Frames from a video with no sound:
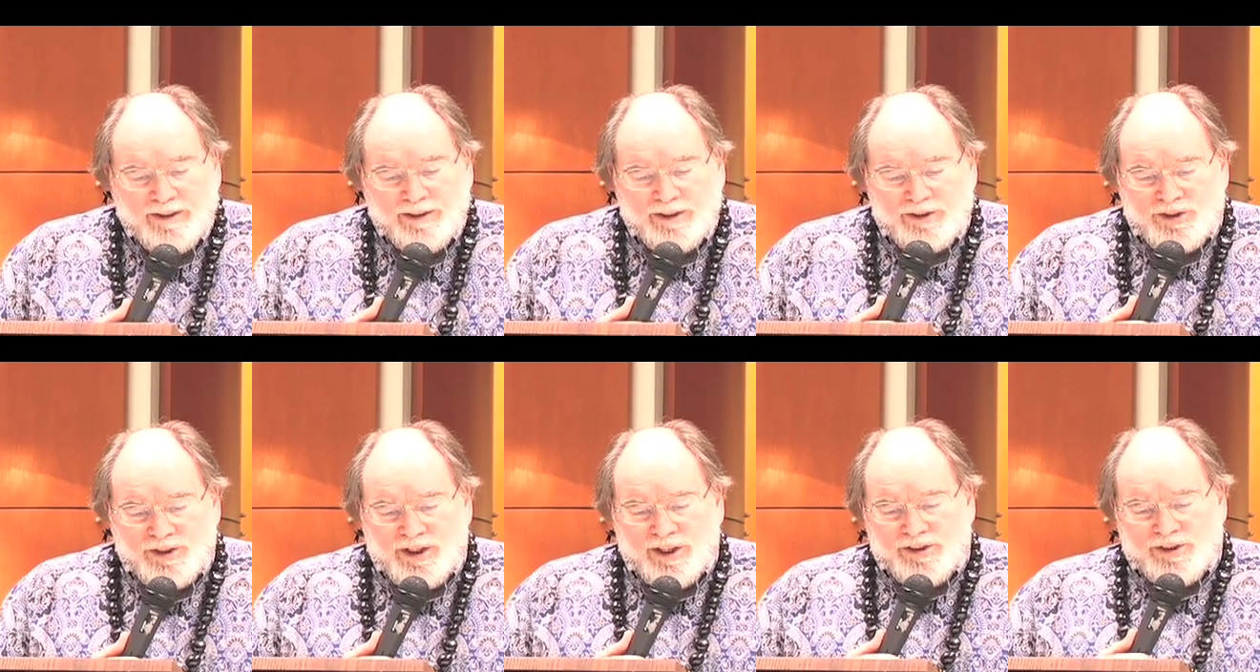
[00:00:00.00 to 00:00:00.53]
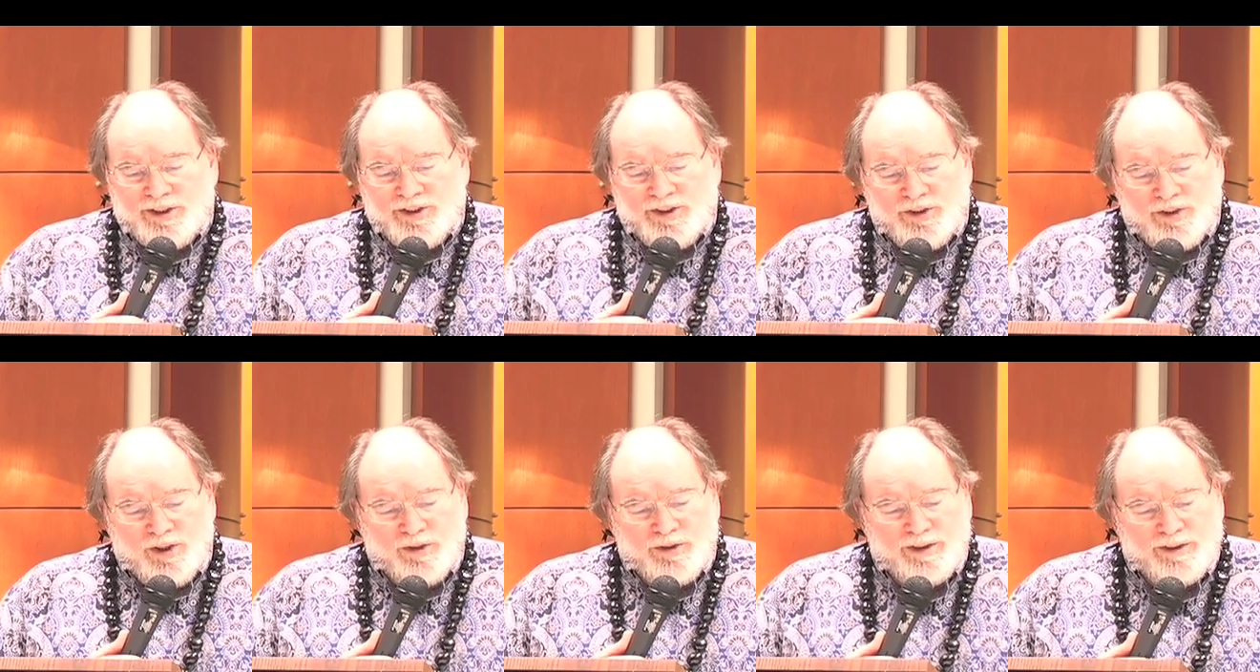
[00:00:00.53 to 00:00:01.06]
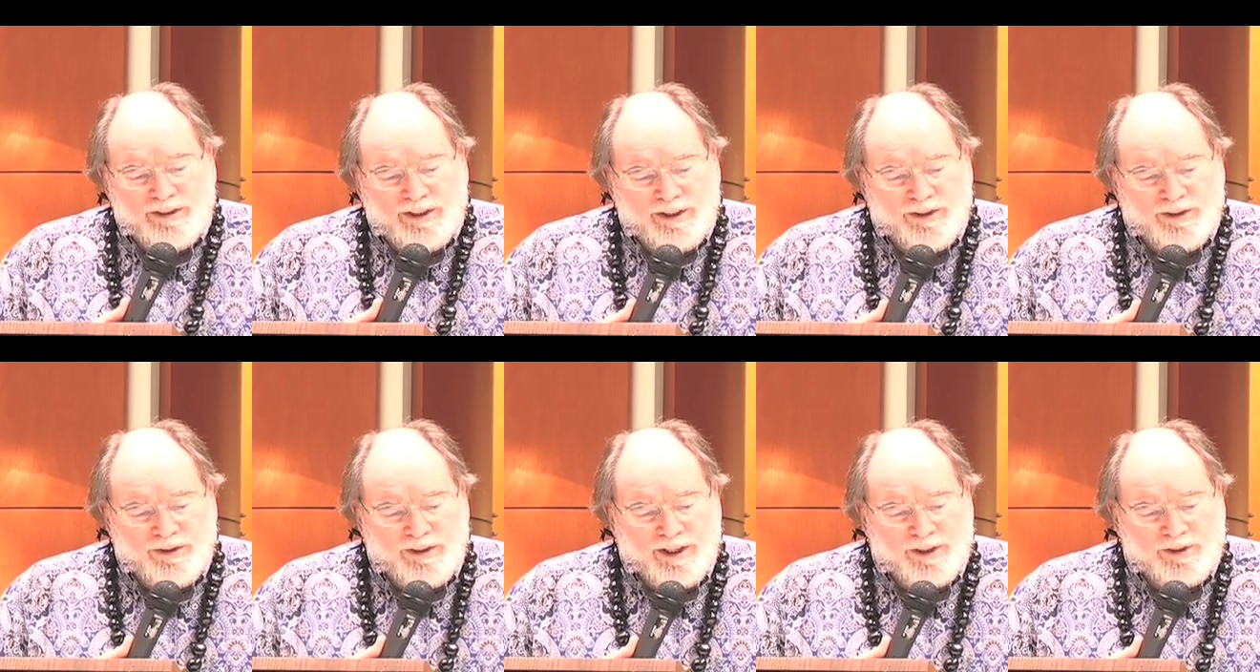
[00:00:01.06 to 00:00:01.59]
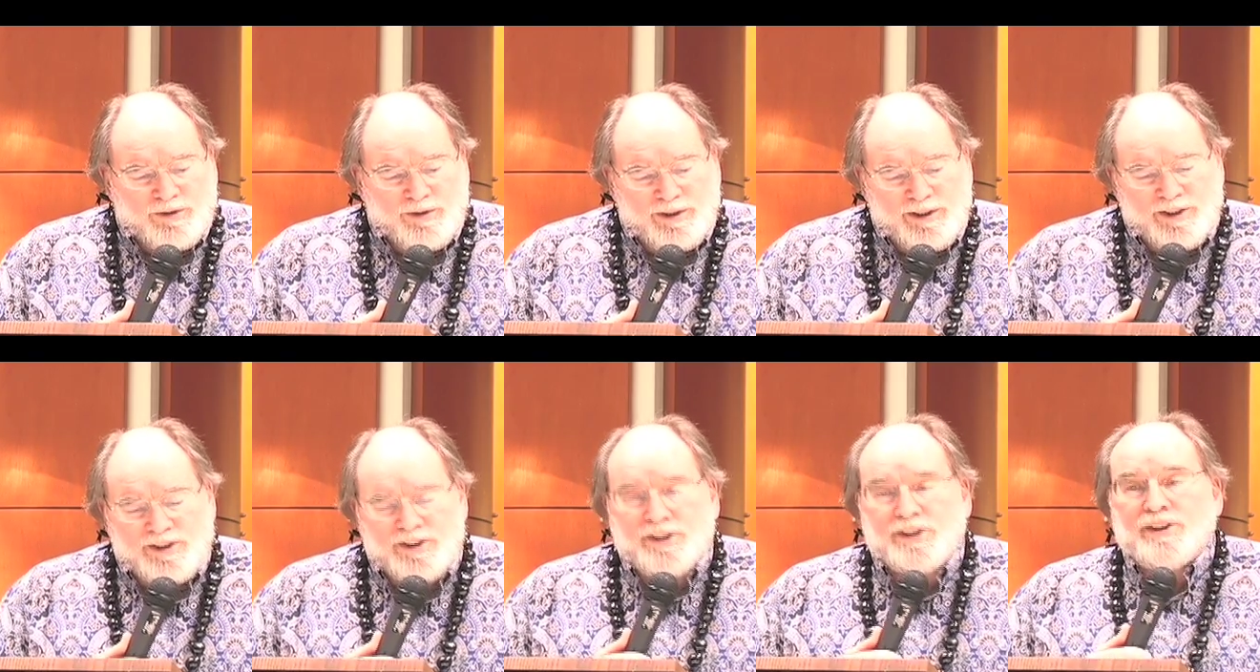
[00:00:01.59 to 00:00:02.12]
the judges noted that her entry
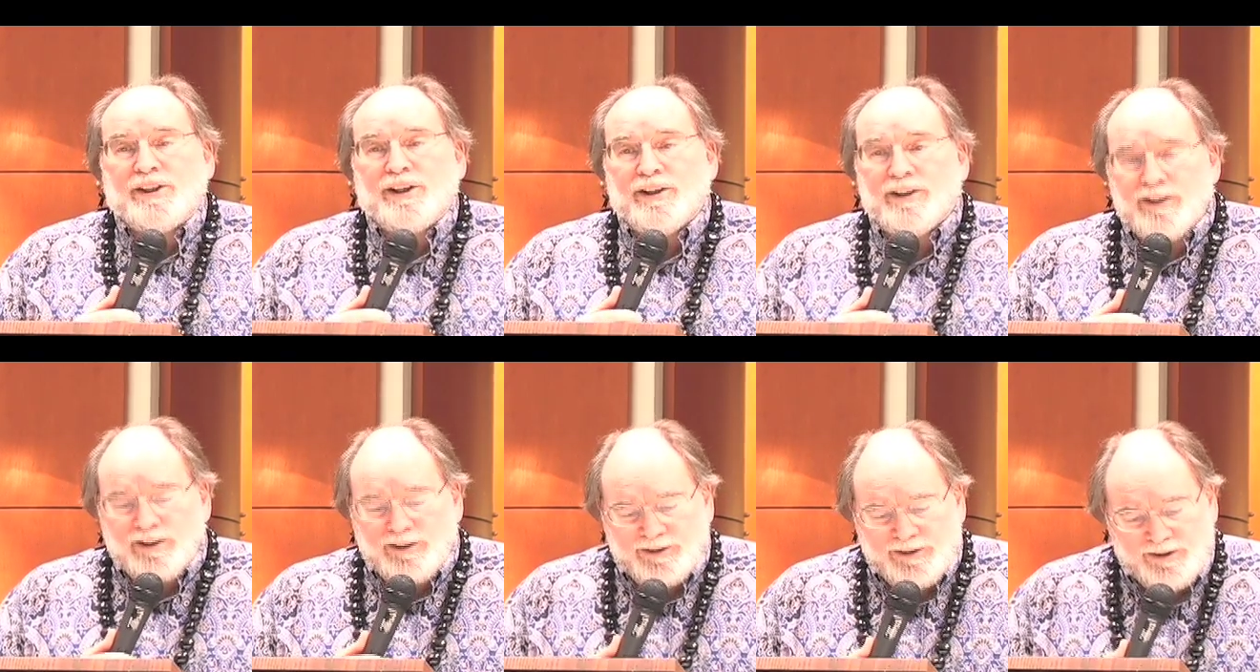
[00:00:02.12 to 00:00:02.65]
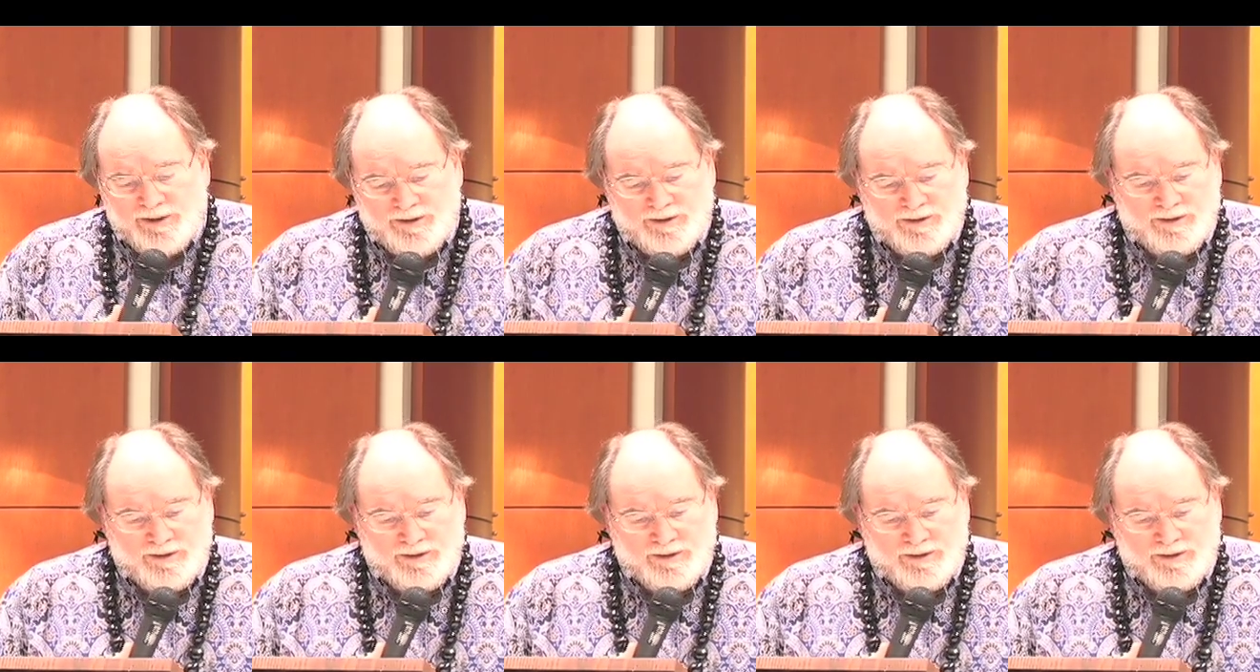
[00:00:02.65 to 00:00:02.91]
is skilled